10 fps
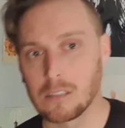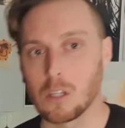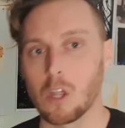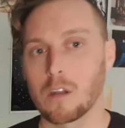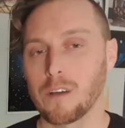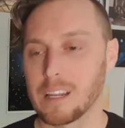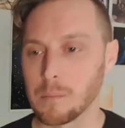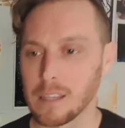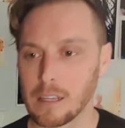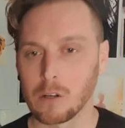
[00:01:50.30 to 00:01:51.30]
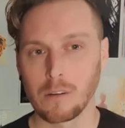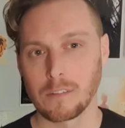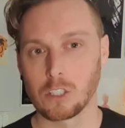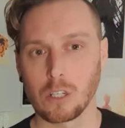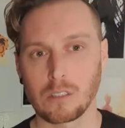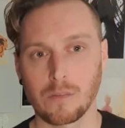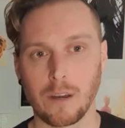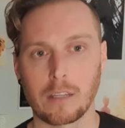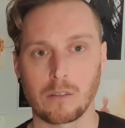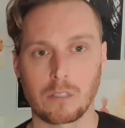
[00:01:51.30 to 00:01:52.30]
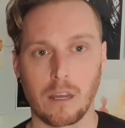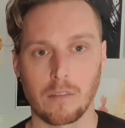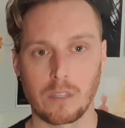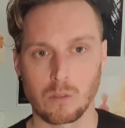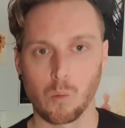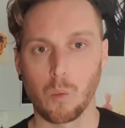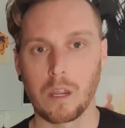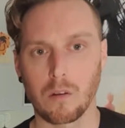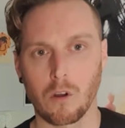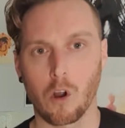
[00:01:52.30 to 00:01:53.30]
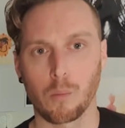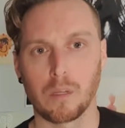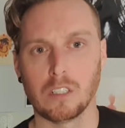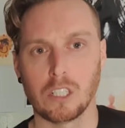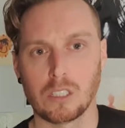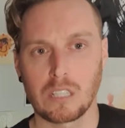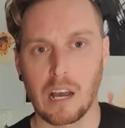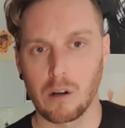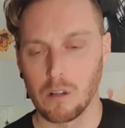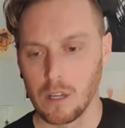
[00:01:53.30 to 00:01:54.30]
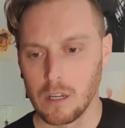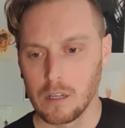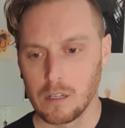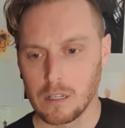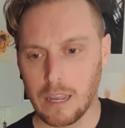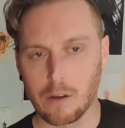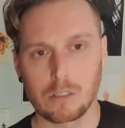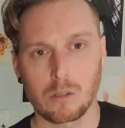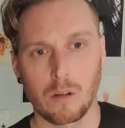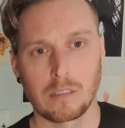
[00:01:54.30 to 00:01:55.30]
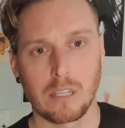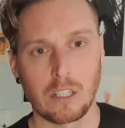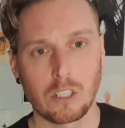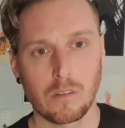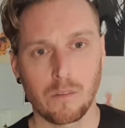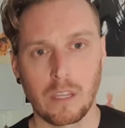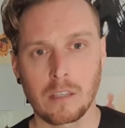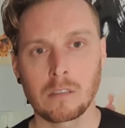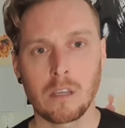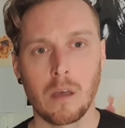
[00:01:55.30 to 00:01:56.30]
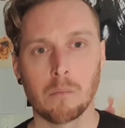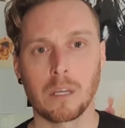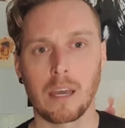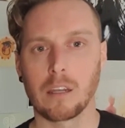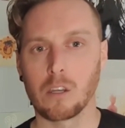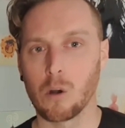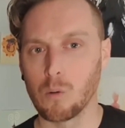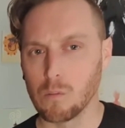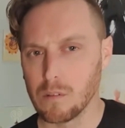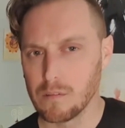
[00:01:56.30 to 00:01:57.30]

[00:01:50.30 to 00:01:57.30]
A lot of anime, they don't even justify it. There's kind of this weird RPG style characterization of things, but yet no